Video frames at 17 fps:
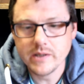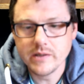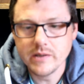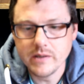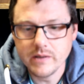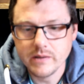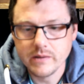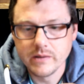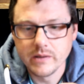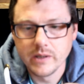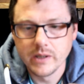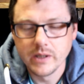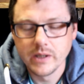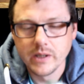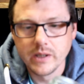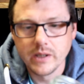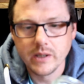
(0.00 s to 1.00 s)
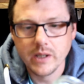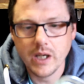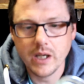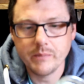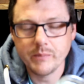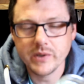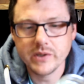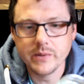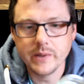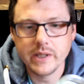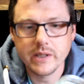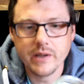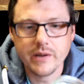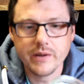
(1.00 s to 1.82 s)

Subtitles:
two, between the